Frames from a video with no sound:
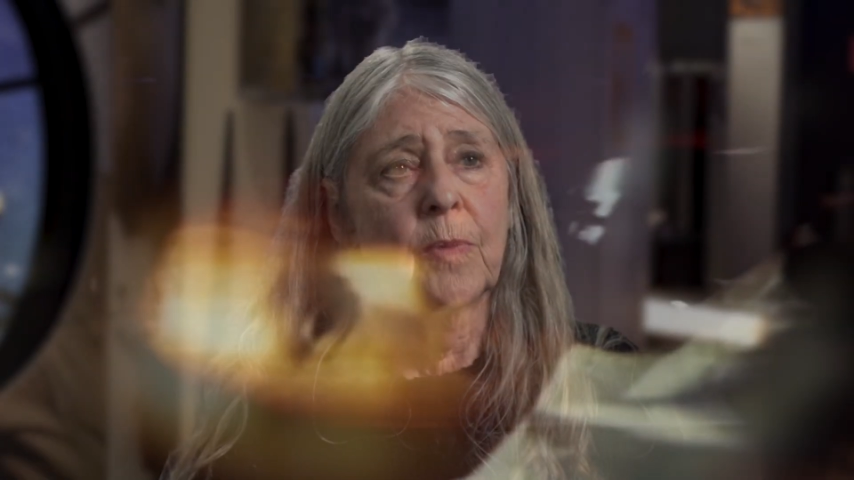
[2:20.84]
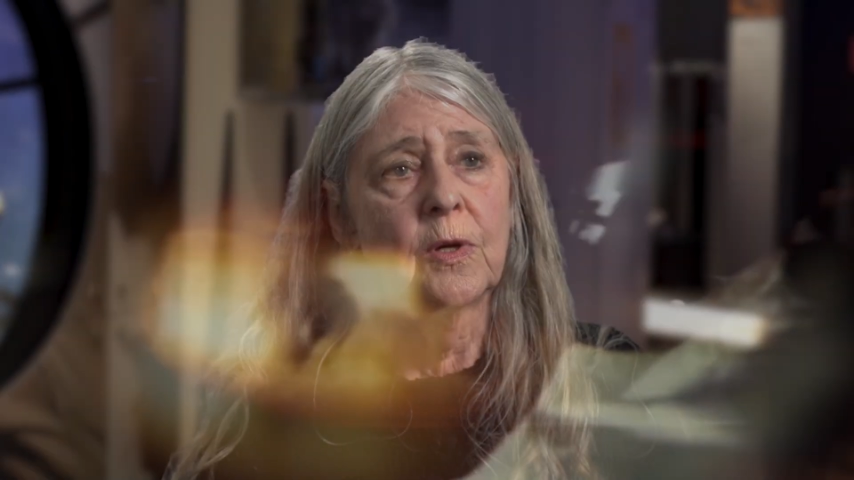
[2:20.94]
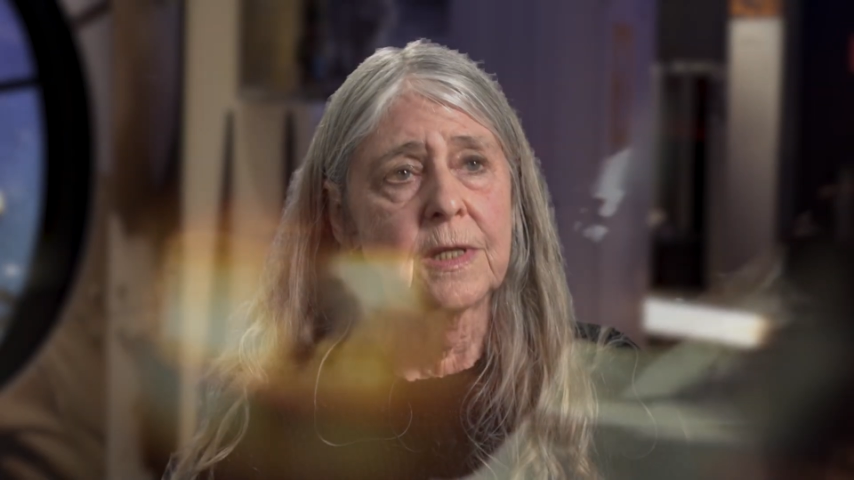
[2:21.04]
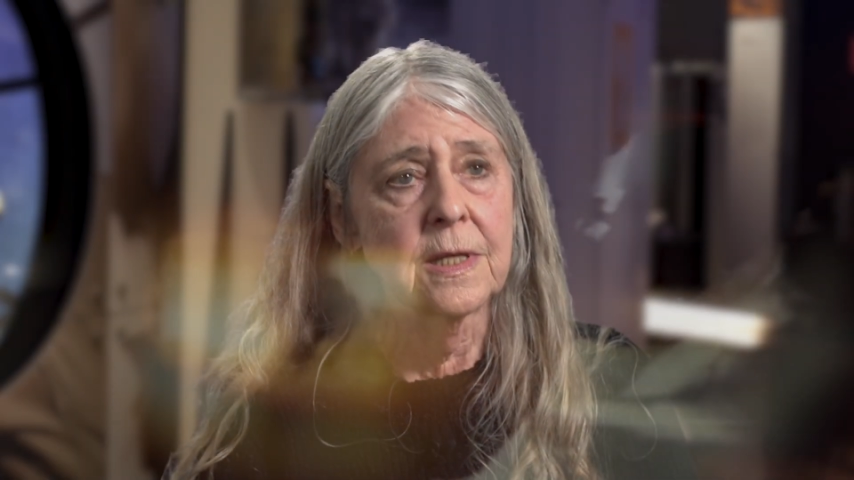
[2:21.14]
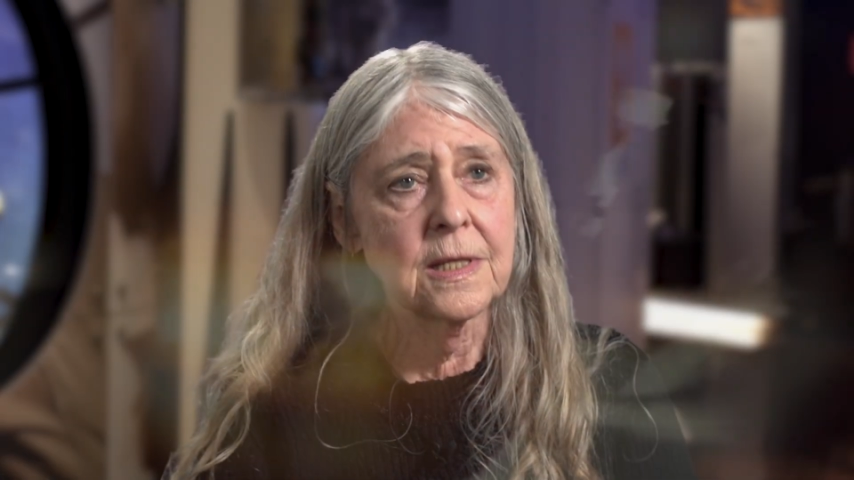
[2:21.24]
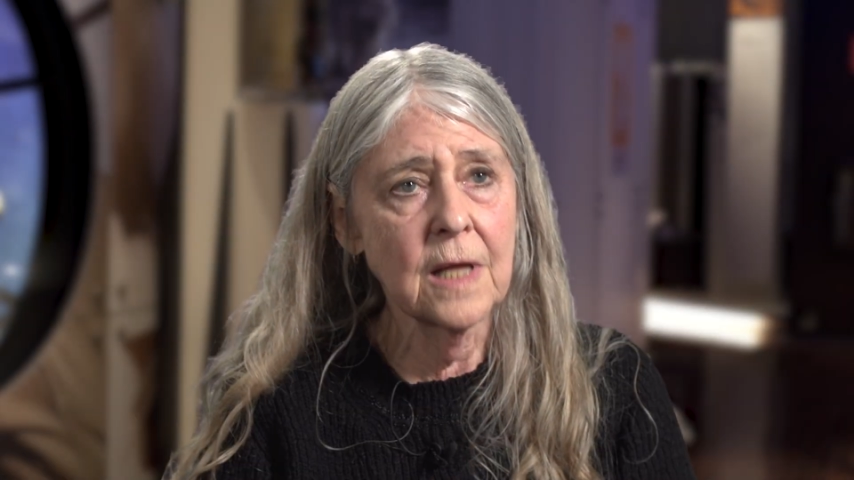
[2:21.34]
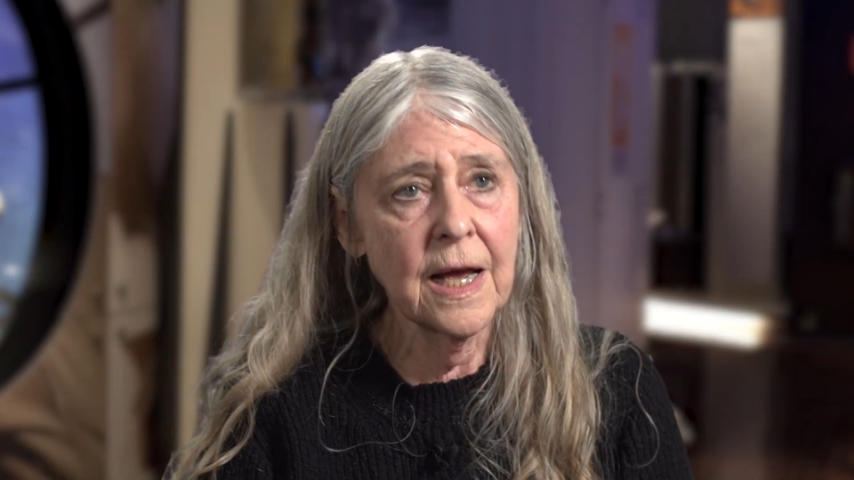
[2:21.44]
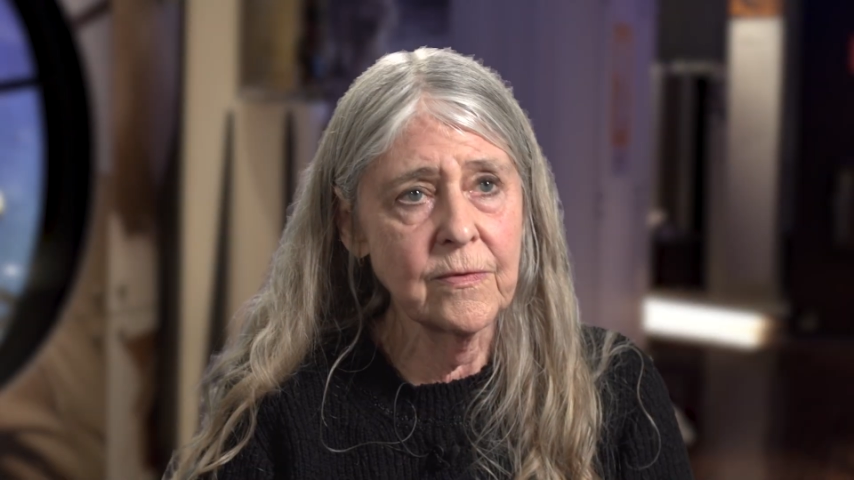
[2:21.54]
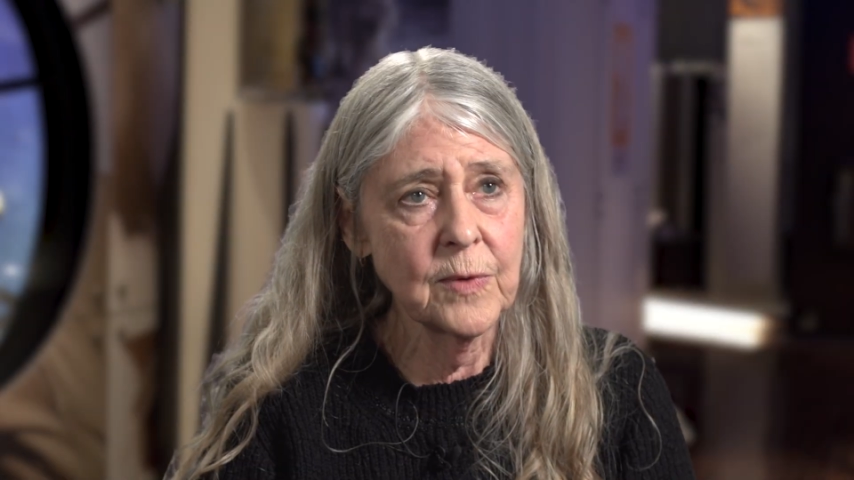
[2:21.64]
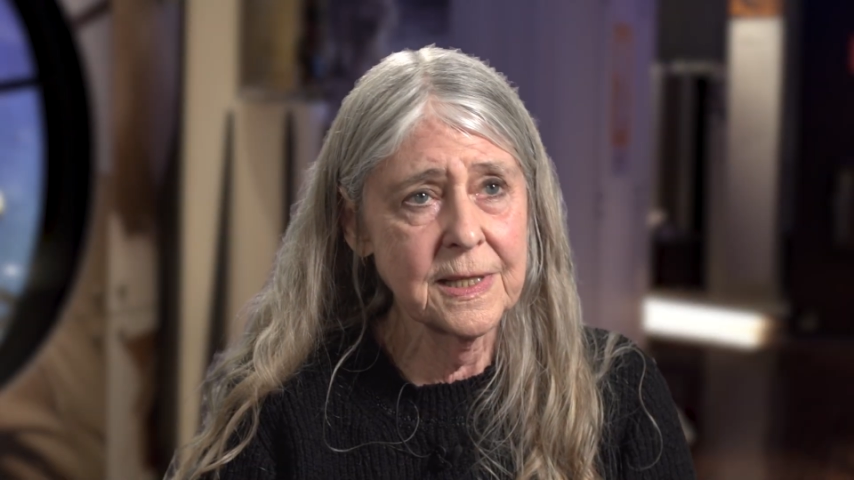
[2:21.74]
person's
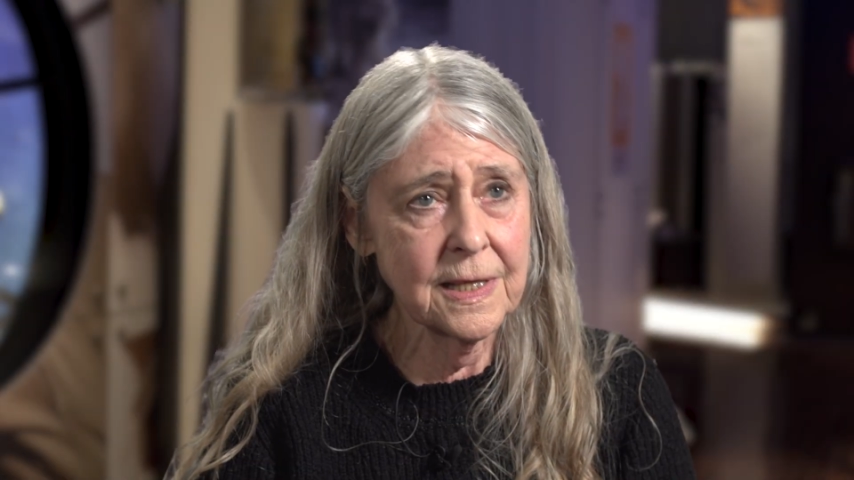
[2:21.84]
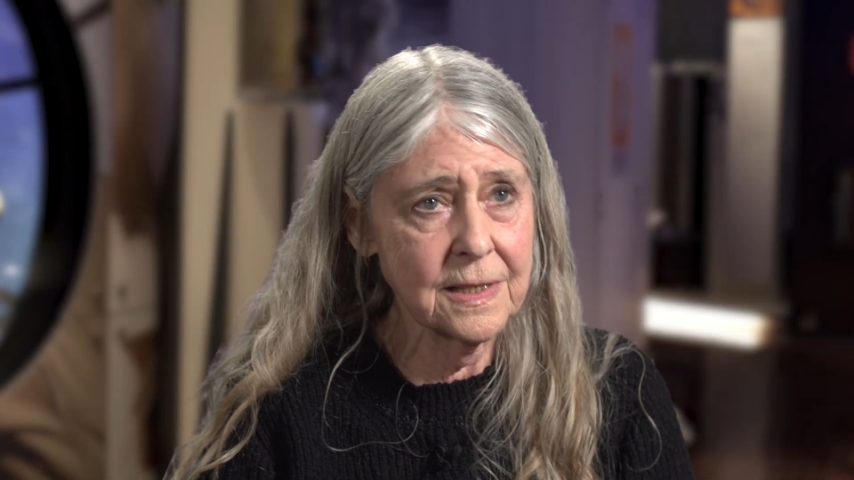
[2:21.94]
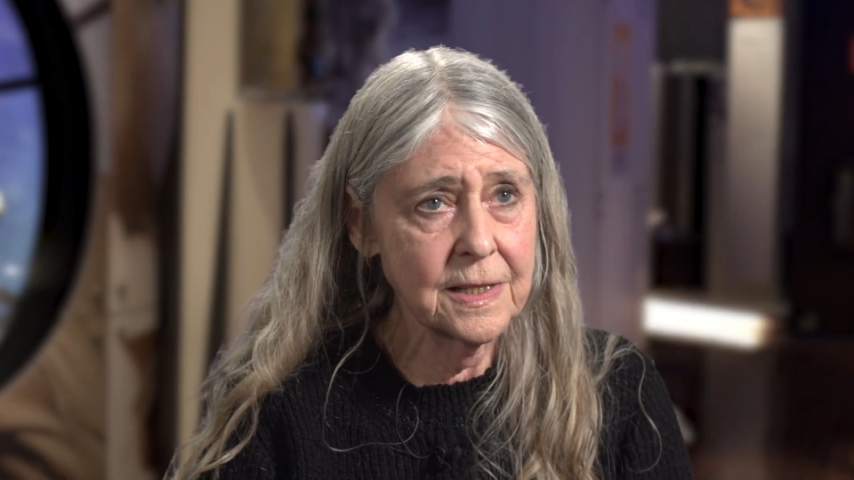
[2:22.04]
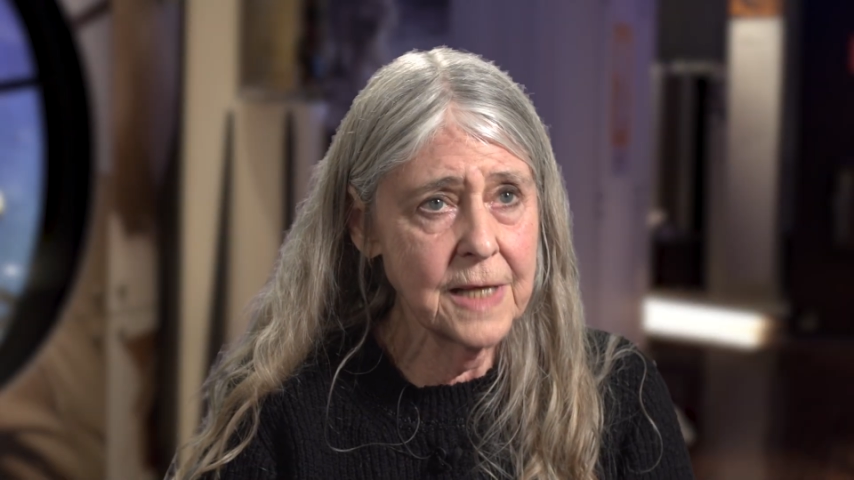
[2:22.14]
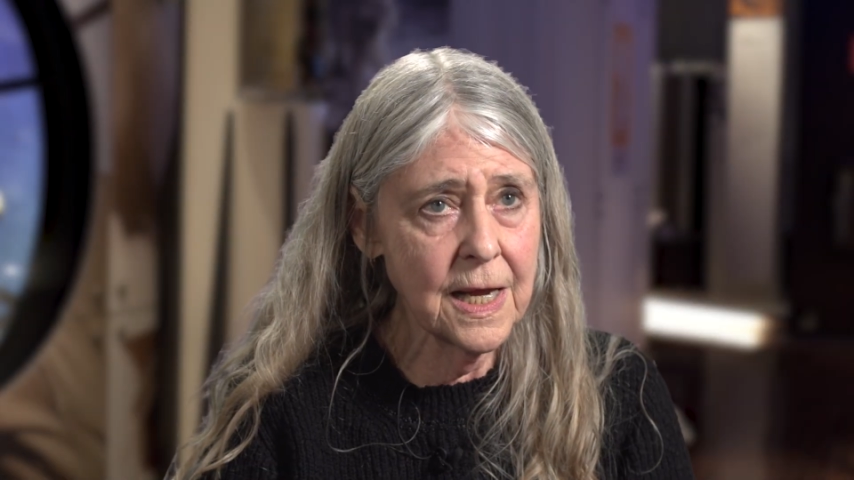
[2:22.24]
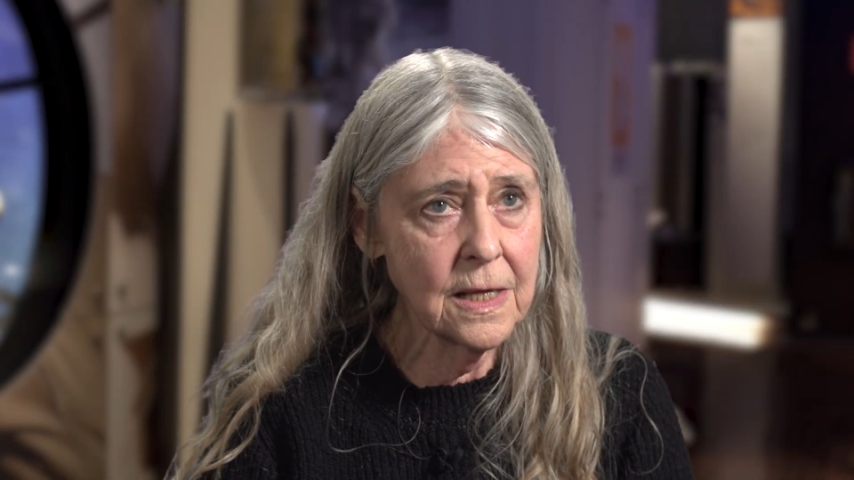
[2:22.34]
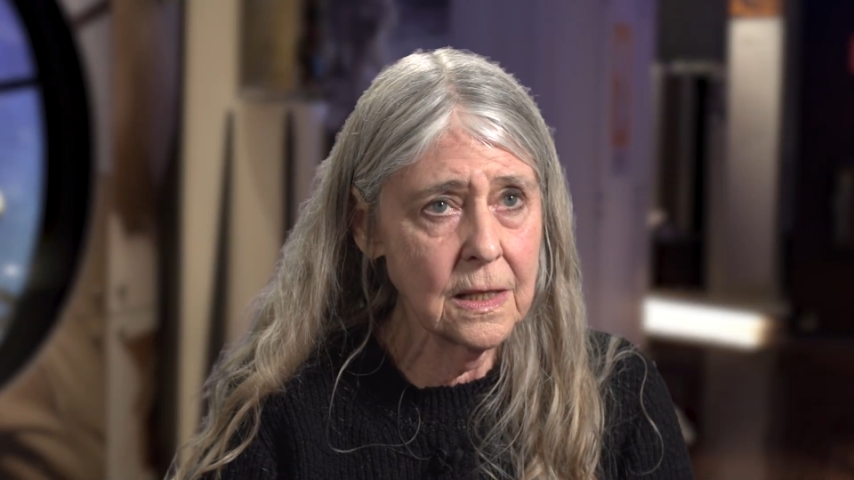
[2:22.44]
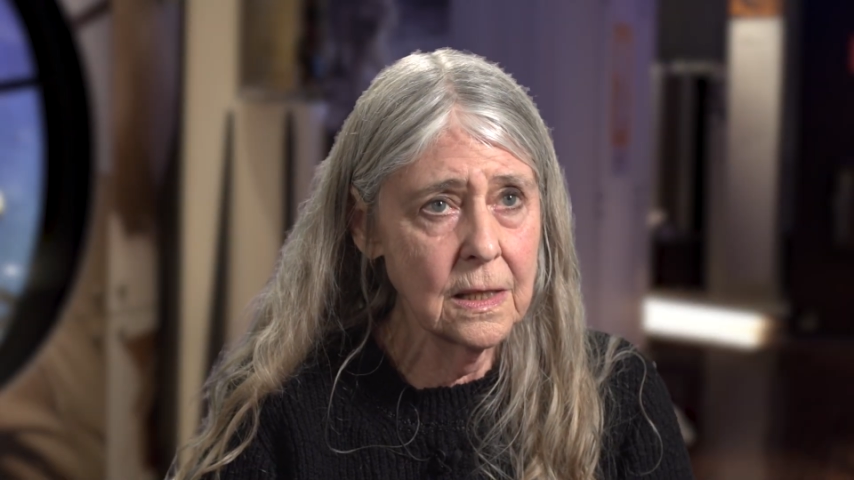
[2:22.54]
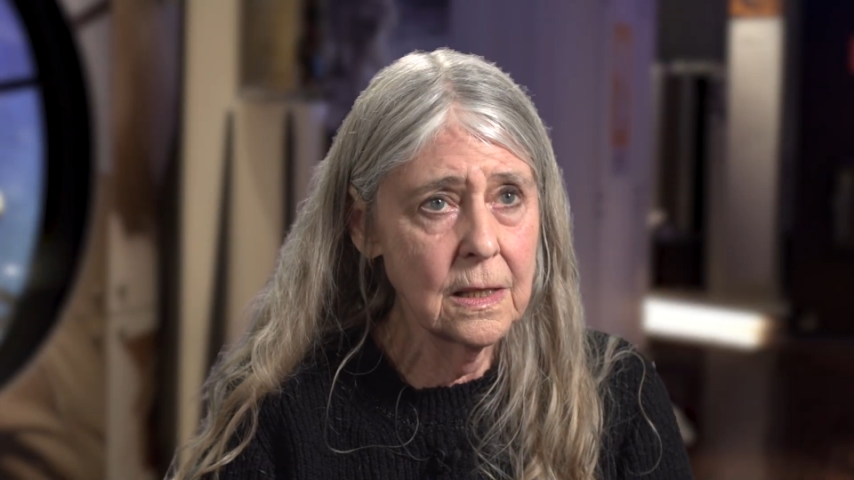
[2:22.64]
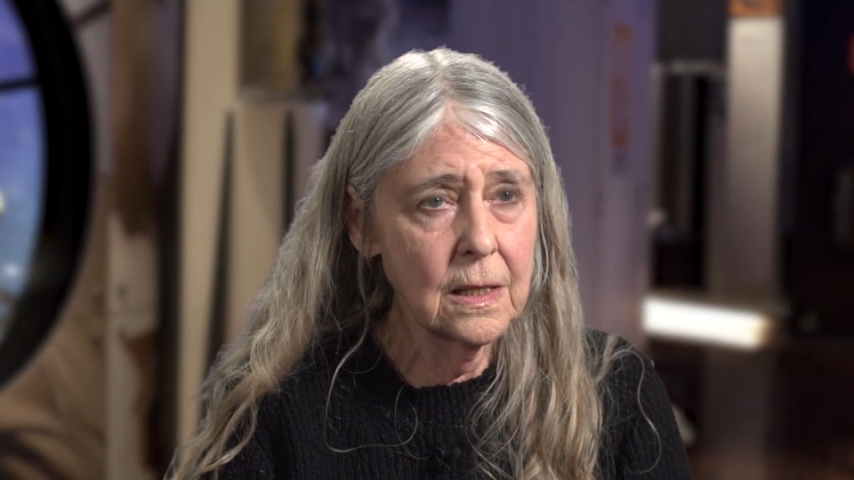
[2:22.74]
life was at stake,